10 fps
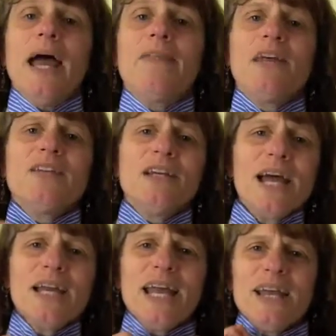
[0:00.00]
And then you
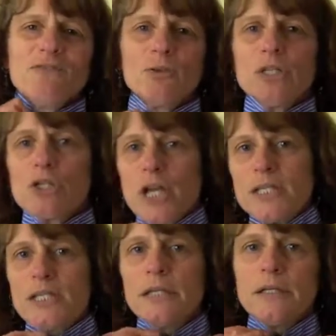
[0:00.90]
kind of have to
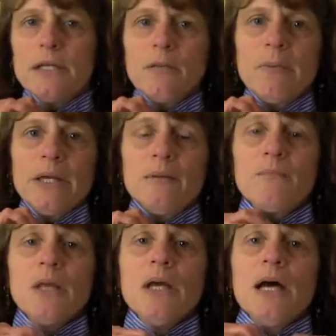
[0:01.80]
adjust it a little bit.
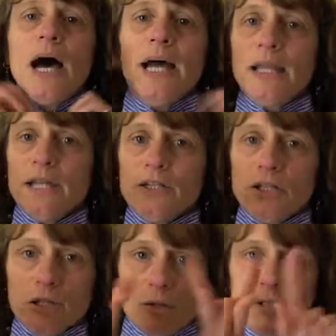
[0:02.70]
I like to
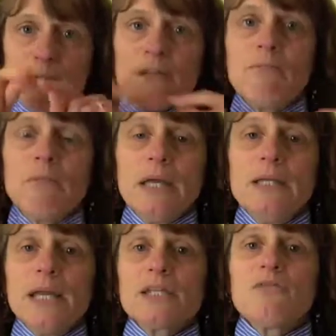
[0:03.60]
use my
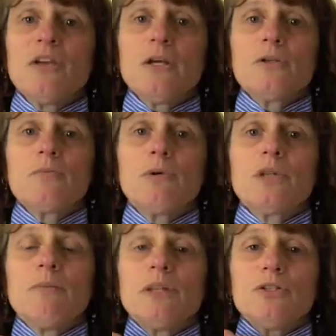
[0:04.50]
index fingers, put
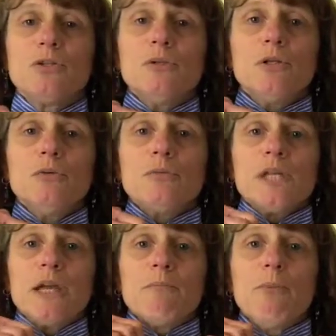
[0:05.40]
them in the two
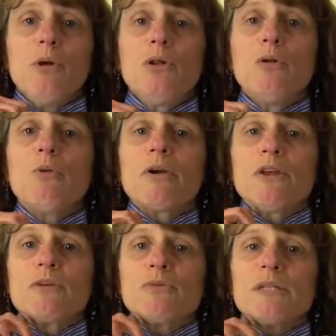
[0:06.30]
loops, and pull where
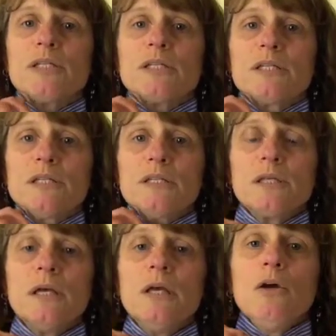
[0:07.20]
there's
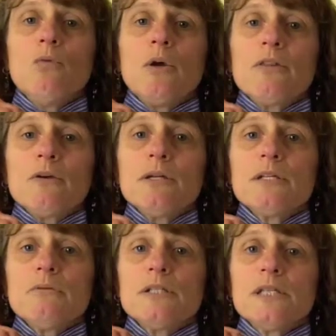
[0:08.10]
resistance. Where there
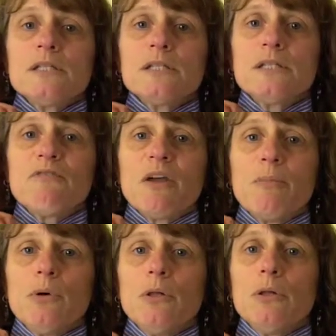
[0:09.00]
isn't resistance, if I
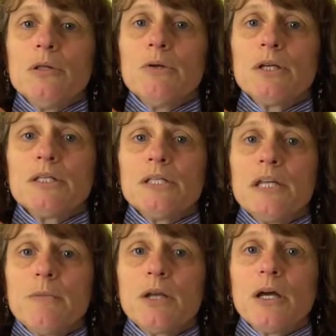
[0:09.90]
pull, you can see
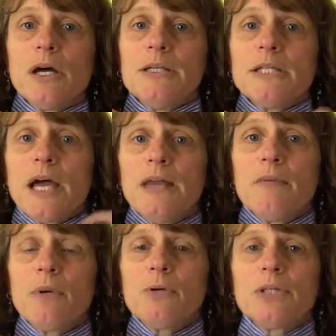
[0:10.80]
I'm going to untie the
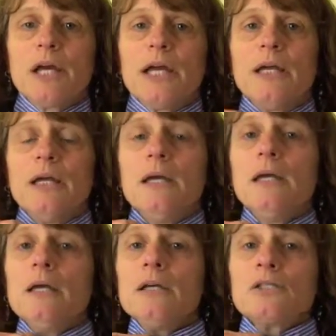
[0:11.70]
bow tie.
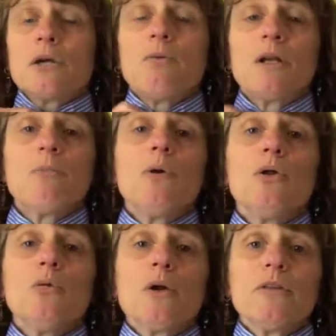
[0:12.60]
So I want to
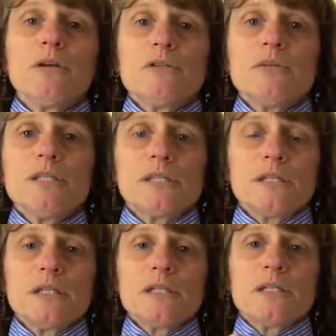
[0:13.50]
pull where there's
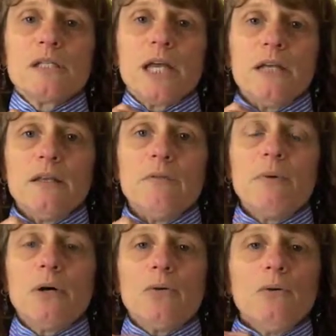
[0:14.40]
resistance to tighten the
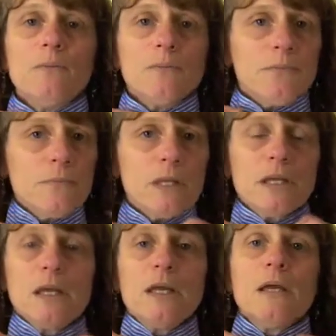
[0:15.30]
bow.
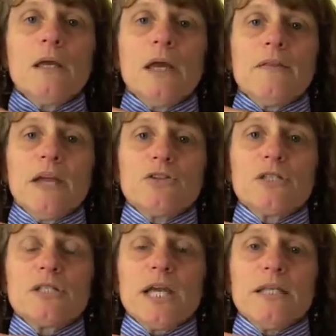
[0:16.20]
And that
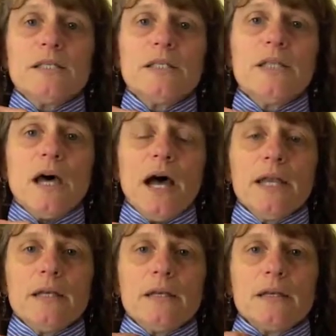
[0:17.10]
just tightens the knot.